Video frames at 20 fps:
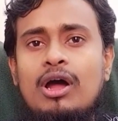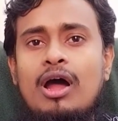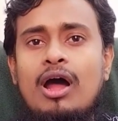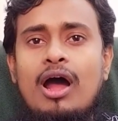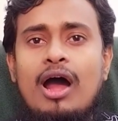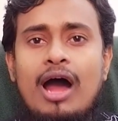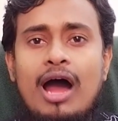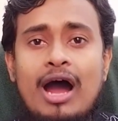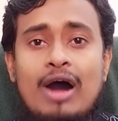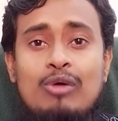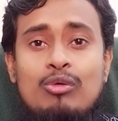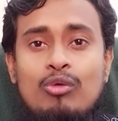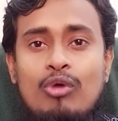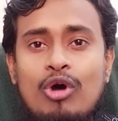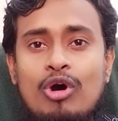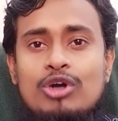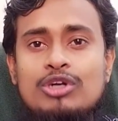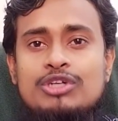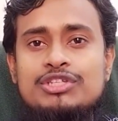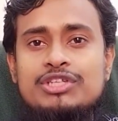how
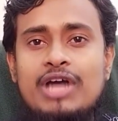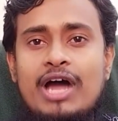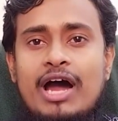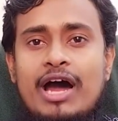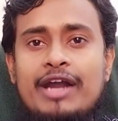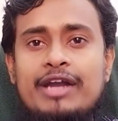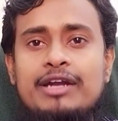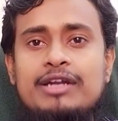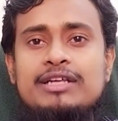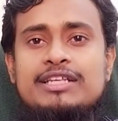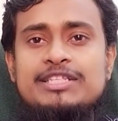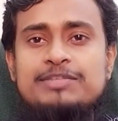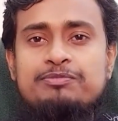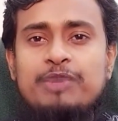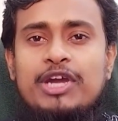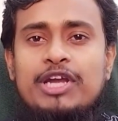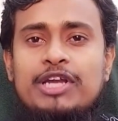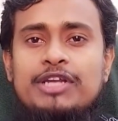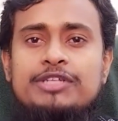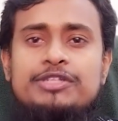words are
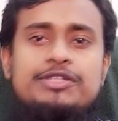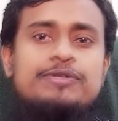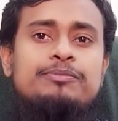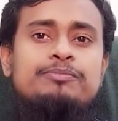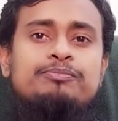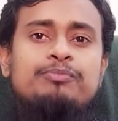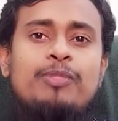spelled